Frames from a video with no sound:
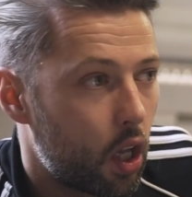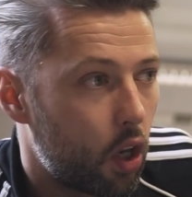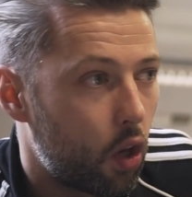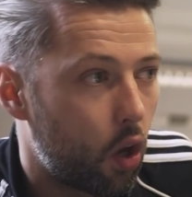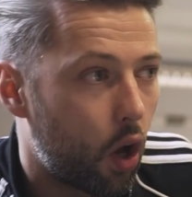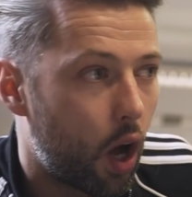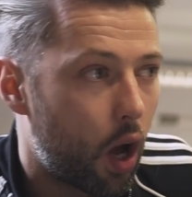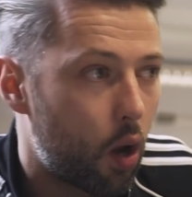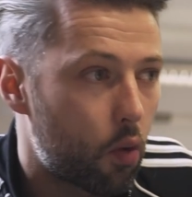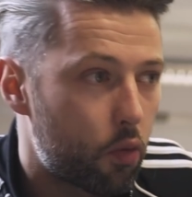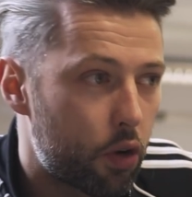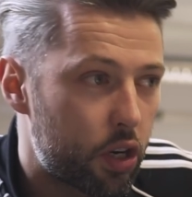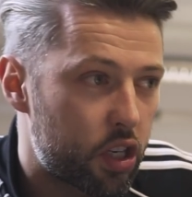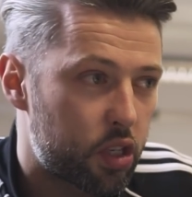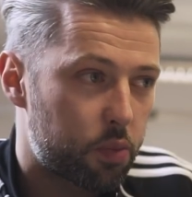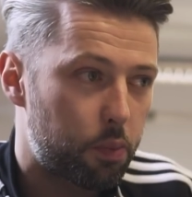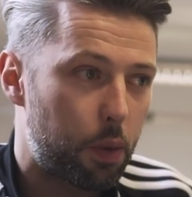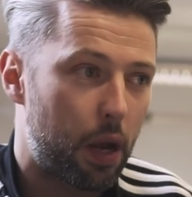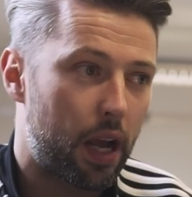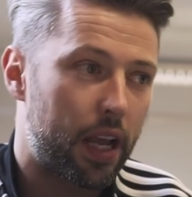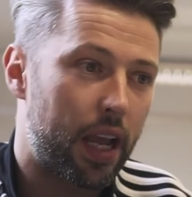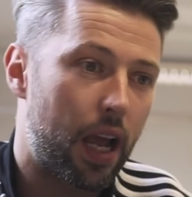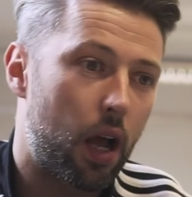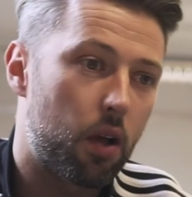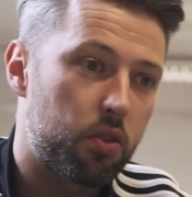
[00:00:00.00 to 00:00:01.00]
look, I'll reach
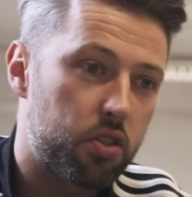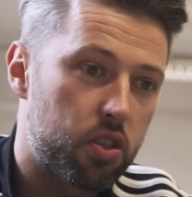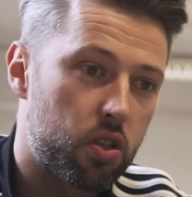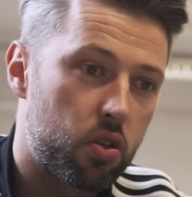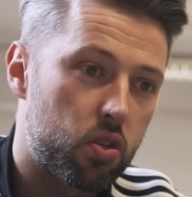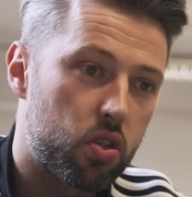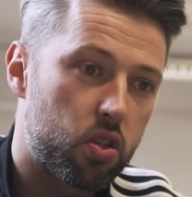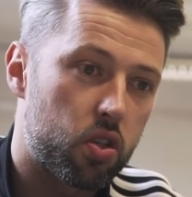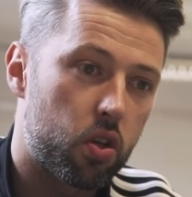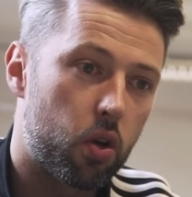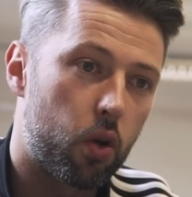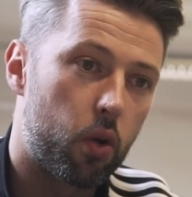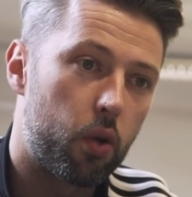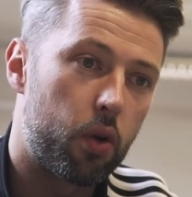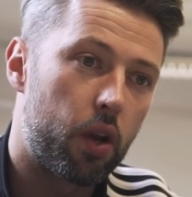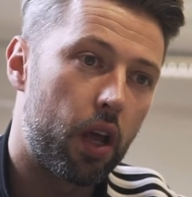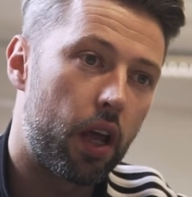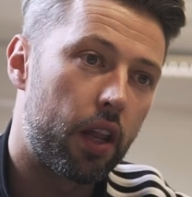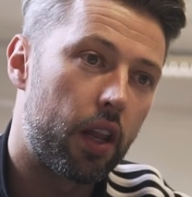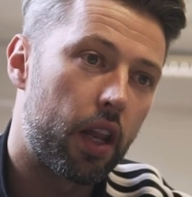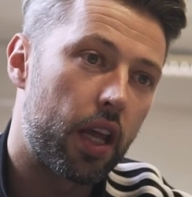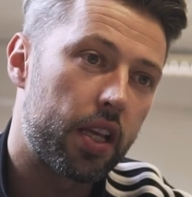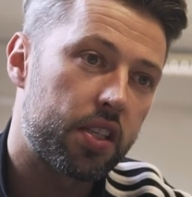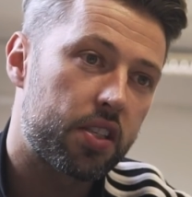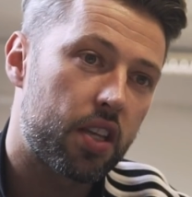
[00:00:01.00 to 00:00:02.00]
back out to you soon
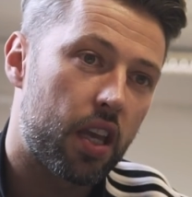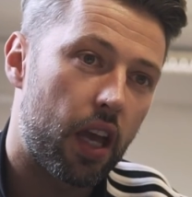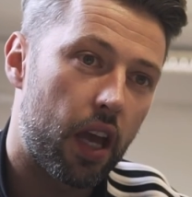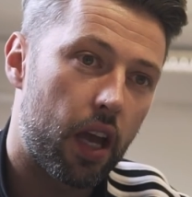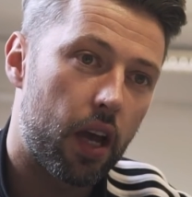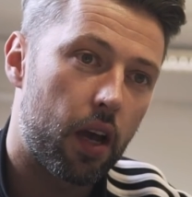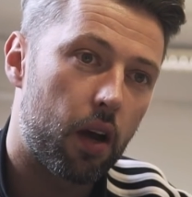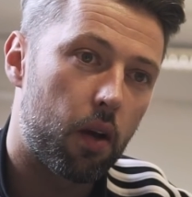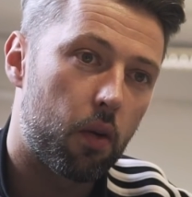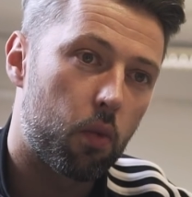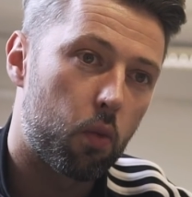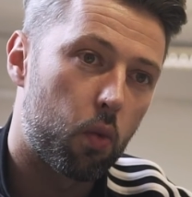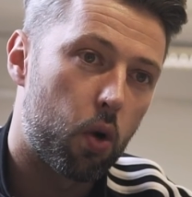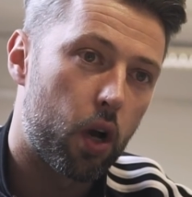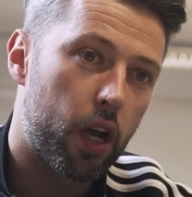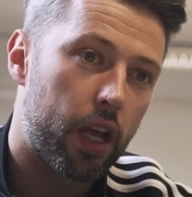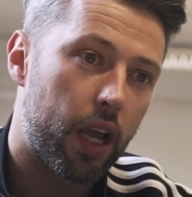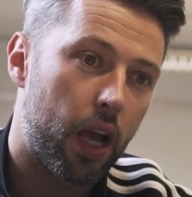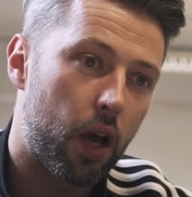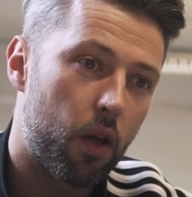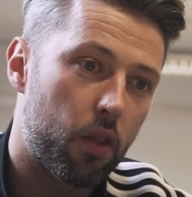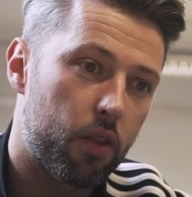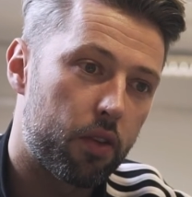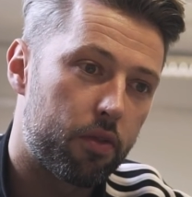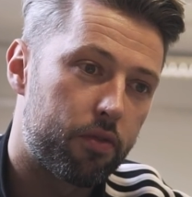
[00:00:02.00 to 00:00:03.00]
and let's get work
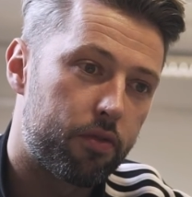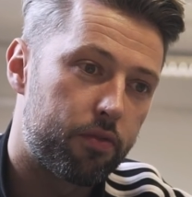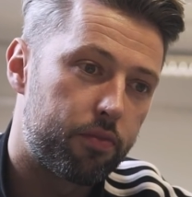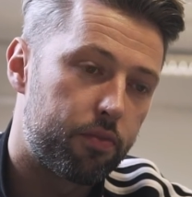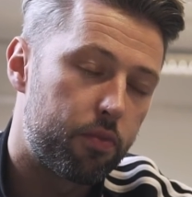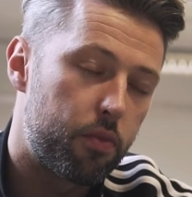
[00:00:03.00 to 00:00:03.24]
out the